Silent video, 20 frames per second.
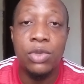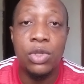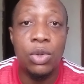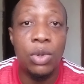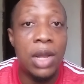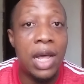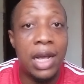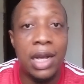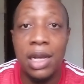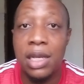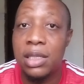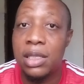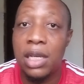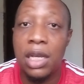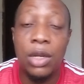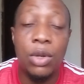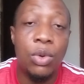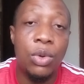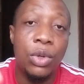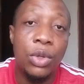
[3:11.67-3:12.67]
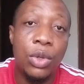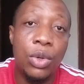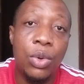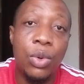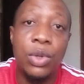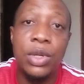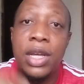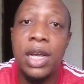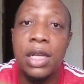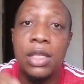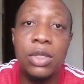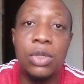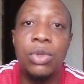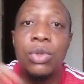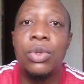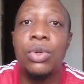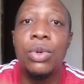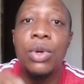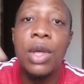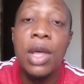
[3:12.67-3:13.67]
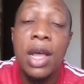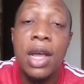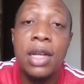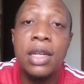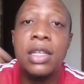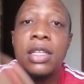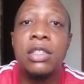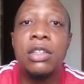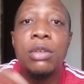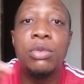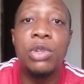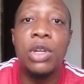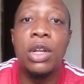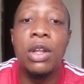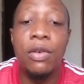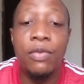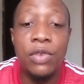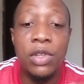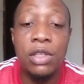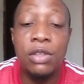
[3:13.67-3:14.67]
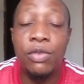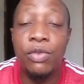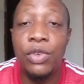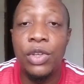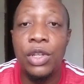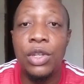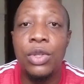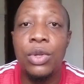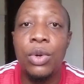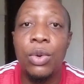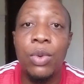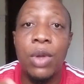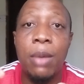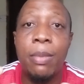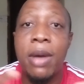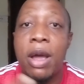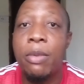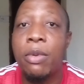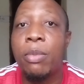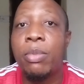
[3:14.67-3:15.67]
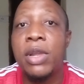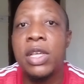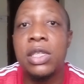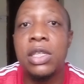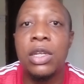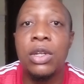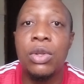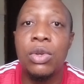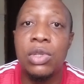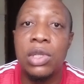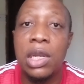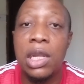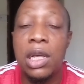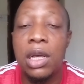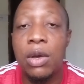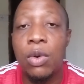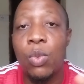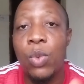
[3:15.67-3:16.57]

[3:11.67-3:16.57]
So like I said, don't go yet to the description of this video, whereby I'll be placing those links.